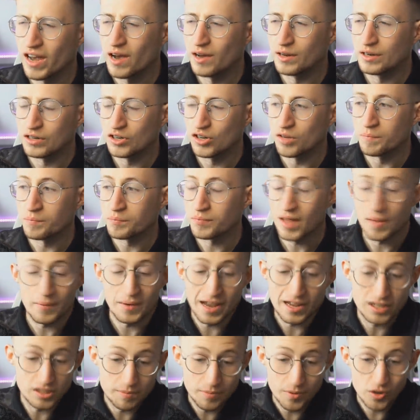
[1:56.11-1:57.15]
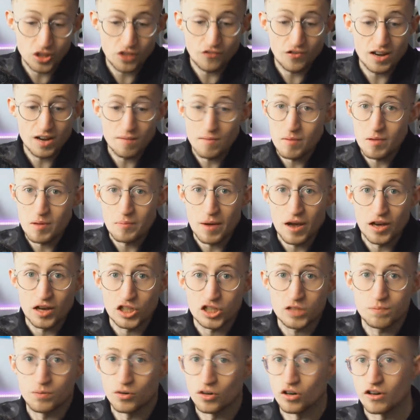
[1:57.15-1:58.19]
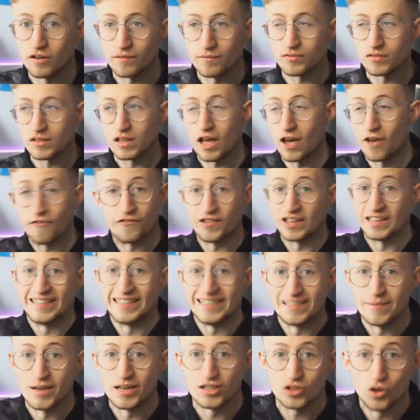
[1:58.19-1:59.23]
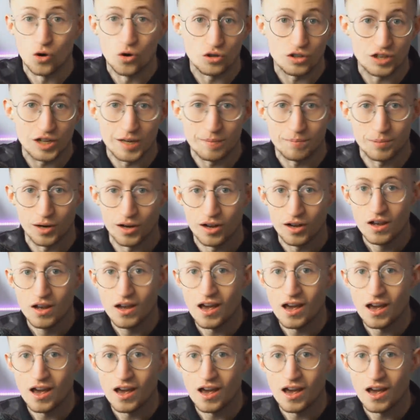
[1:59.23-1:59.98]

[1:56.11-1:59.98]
And I mean, as a Burnley fan, I may be biased, but... I think he's the best goalkeeper,